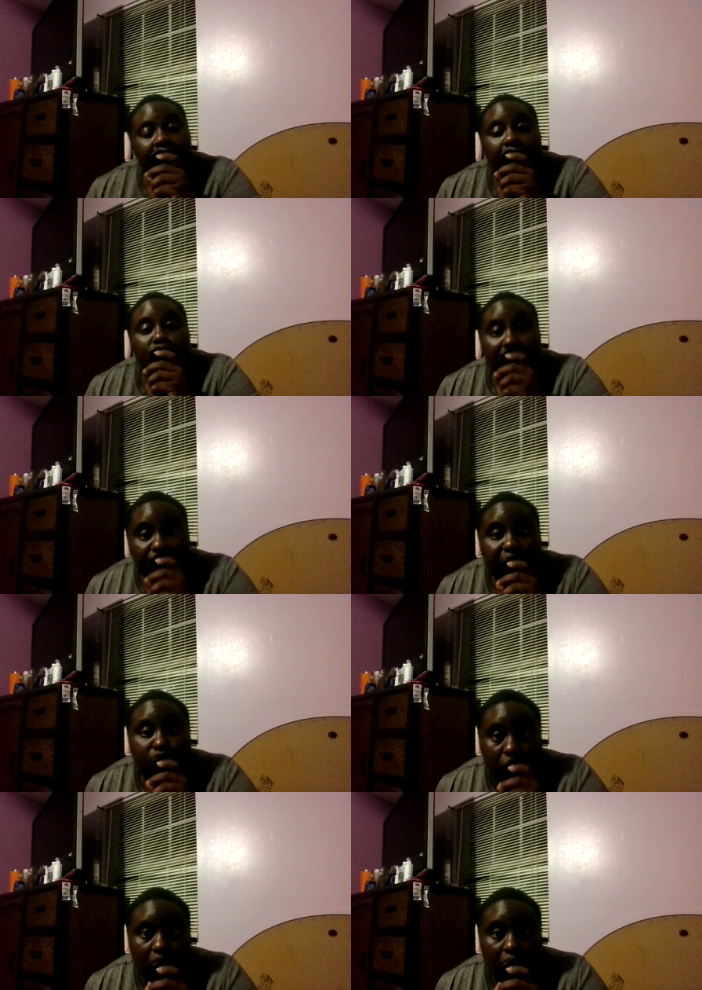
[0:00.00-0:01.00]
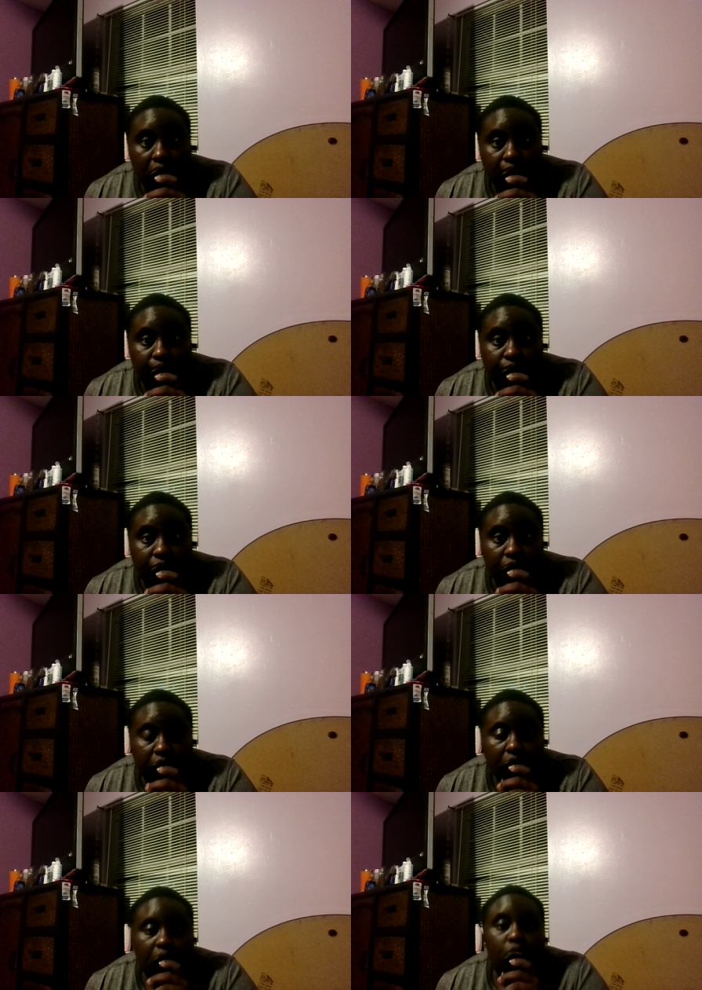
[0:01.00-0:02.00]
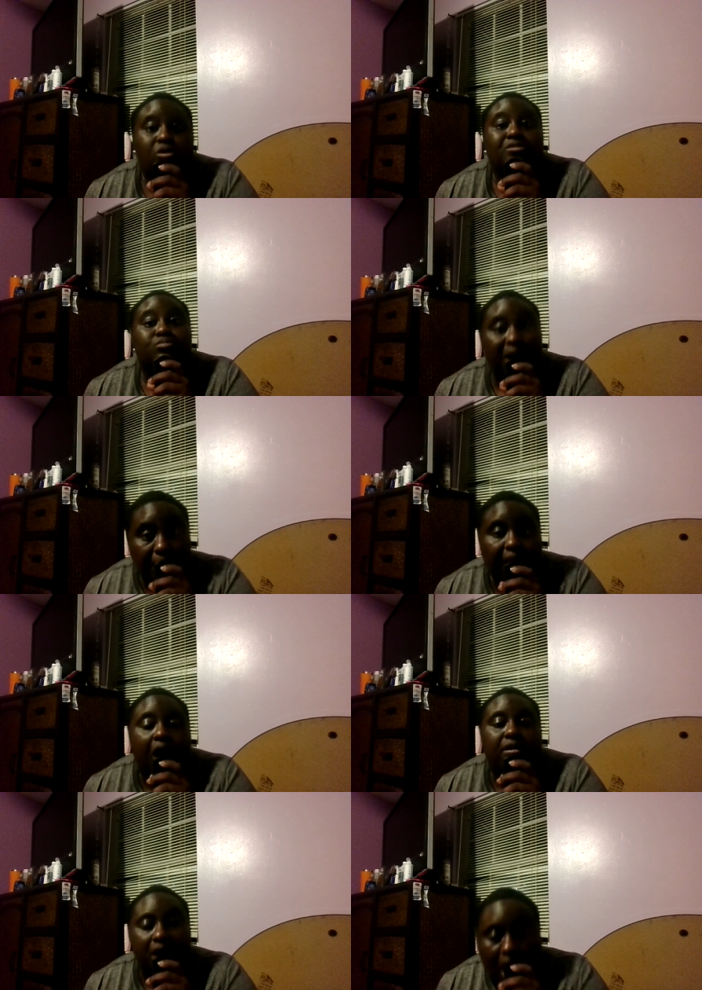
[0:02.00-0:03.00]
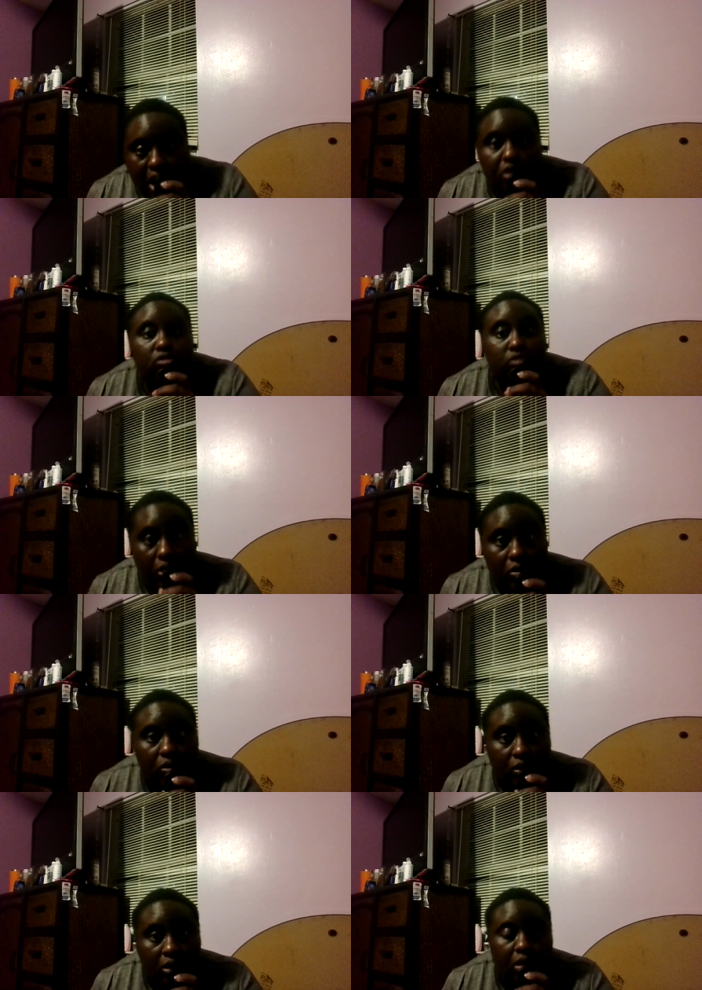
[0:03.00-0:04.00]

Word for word: Reverend Run was probably on the honor roll.